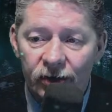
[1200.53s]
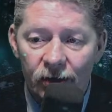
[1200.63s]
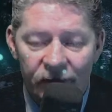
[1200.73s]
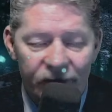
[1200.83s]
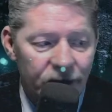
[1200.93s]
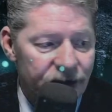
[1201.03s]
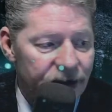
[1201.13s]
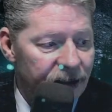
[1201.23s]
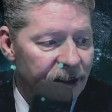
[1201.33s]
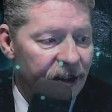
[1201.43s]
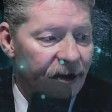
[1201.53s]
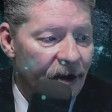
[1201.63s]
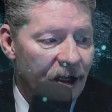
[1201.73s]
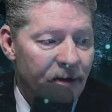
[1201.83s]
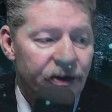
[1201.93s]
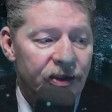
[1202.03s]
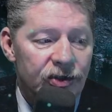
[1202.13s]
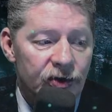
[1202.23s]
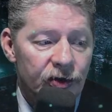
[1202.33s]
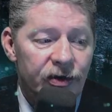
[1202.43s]
universe. But the
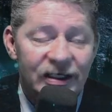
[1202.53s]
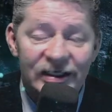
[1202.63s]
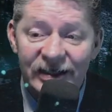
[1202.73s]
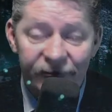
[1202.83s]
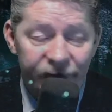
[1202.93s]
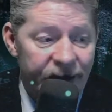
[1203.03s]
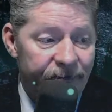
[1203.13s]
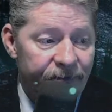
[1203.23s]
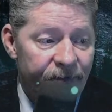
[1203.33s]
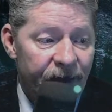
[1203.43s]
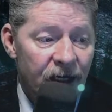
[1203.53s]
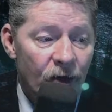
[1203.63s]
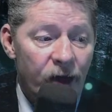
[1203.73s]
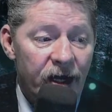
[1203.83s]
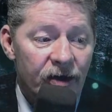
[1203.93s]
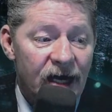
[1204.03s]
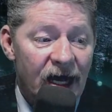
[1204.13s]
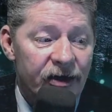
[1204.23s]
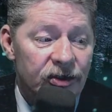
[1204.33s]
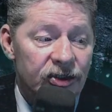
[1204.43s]
truth is different. We are
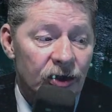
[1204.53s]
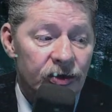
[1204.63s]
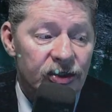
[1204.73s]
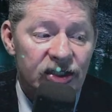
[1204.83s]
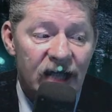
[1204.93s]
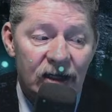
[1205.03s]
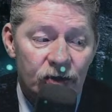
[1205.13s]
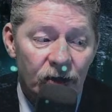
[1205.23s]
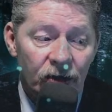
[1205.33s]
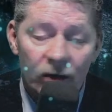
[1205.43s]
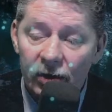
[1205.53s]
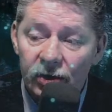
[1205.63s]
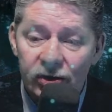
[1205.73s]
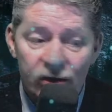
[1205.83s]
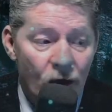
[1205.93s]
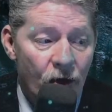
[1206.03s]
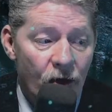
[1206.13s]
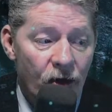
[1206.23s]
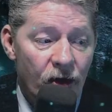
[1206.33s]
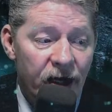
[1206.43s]
neither so central
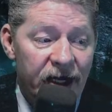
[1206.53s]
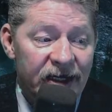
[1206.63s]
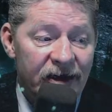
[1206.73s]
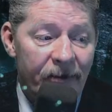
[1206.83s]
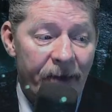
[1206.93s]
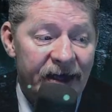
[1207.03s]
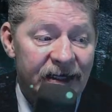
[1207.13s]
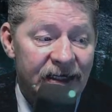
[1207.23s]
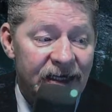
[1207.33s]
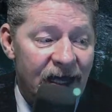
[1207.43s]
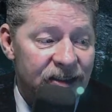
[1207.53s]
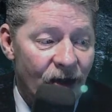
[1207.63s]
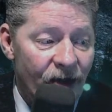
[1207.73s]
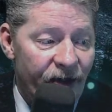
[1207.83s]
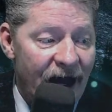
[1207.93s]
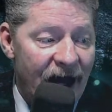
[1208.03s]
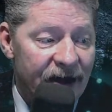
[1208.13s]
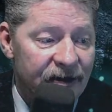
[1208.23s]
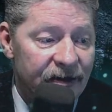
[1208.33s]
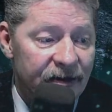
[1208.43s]
nor independent as all that.
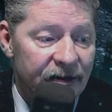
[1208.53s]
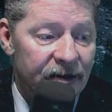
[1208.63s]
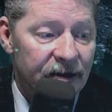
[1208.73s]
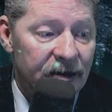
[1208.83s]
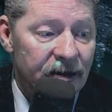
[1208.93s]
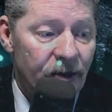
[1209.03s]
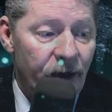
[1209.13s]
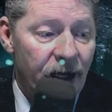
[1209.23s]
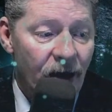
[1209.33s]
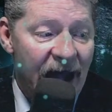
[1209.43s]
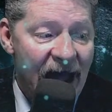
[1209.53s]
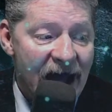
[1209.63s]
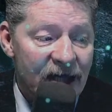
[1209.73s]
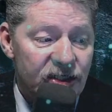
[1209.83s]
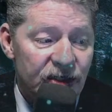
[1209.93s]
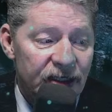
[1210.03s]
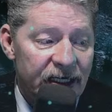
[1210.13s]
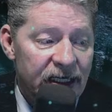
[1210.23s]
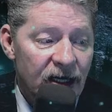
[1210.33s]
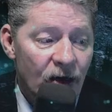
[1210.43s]
We are
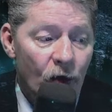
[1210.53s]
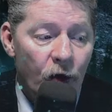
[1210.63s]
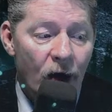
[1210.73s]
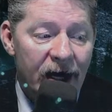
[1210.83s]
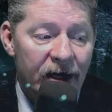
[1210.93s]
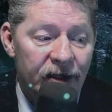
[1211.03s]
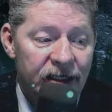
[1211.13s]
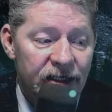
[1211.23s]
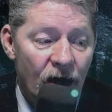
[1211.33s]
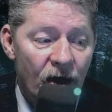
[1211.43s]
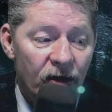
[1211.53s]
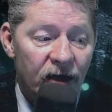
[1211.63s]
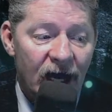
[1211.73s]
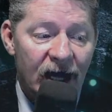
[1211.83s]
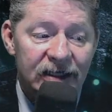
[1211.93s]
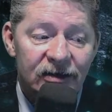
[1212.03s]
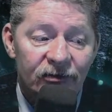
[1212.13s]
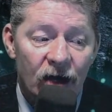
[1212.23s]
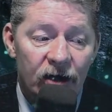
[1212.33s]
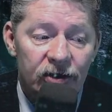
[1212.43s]
actually wired into all kinds of
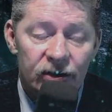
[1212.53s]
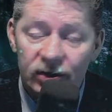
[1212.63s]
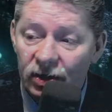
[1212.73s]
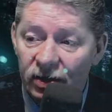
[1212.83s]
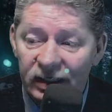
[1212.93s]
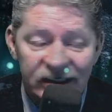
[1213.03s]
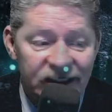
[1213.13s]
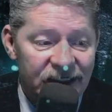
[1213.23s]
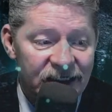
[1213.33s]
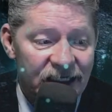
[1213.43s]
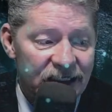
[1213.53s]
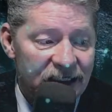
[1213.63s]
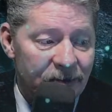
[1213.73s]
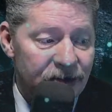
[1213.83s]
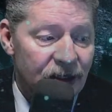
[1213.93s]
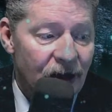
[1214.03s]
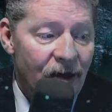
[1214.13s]
larger circuits and systems,